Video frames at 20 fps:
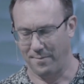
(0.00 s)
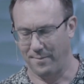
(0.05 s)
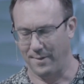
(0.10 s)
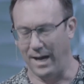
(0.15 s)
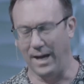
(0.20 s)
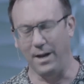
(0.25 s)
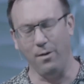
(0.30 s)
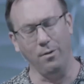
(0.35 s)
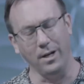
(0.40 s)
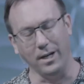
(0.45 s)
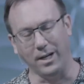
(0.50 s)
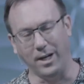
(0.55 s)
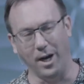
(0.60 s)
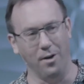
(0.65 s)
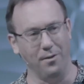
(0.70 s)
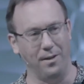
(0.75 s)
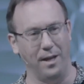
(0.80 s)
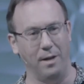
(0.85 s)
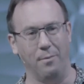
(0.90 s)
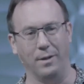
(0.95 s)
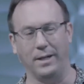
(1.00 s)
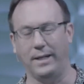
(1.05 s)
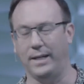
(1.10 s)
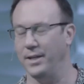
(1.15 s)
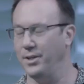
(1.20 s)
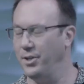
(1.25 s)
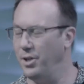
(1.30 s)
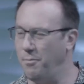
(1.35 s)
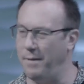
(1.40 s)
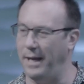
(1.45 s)
I don't want to go there, but
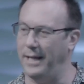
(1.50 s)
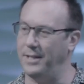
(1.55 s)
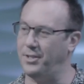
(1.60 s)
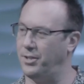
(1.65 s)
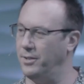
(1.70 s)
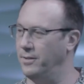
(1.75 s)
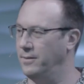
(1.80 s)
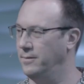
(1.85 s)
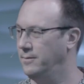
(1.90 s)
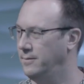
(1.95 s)
can you imagine?